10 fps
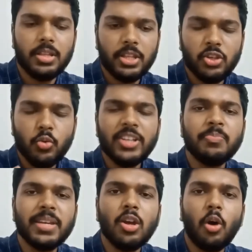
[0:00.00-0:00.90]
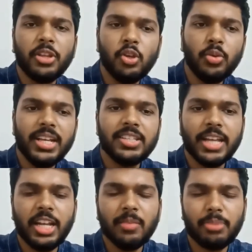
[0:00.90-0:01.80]
The USP or the unique
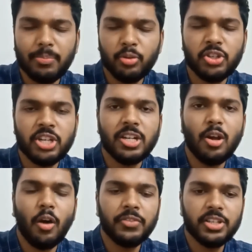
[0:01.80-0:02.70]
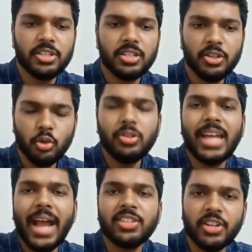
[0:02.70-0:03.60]
selling proposition of this new
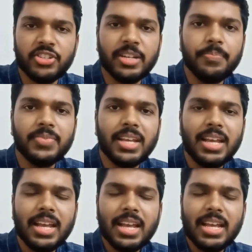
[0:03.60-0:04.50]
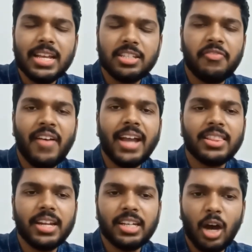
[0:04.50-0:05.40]
tax regime is the fact
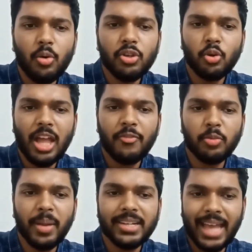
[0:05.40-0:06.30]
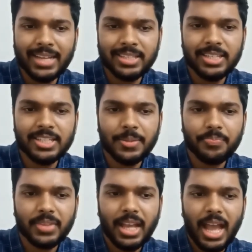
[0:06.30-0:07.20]
that now you'll have to pay taxes
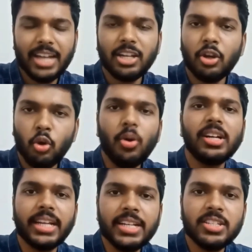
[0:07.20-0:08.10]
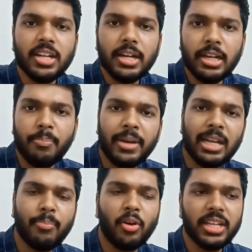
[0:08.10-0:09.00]
at lower rates
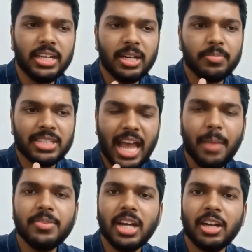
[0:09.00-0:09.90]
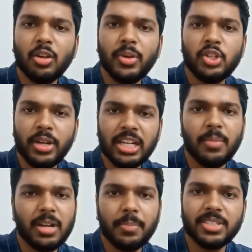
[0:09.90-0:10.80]
depending upon the income slabs under which your
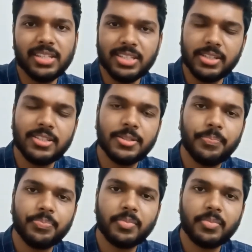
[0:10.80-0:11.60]
income comes and sits.